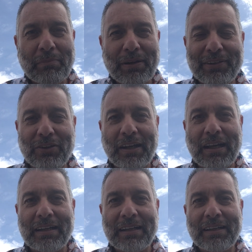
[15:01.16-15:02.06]

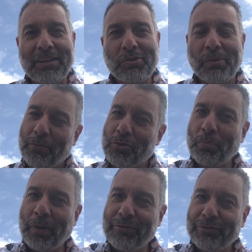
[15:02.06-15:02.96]
Barcelona to be able to
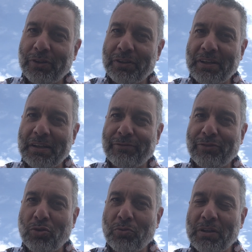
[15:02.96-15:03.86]
pay for a centre
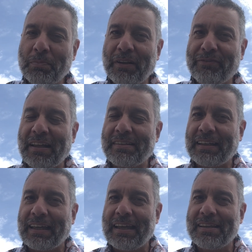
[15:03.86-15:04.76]
forward? But if that's the
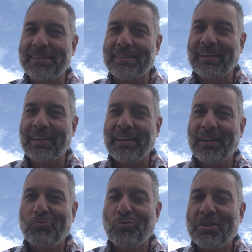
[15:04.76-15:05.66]
case,
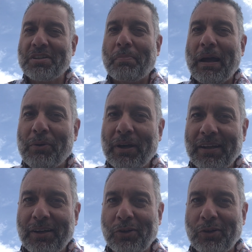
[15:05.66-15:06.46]
where is the power?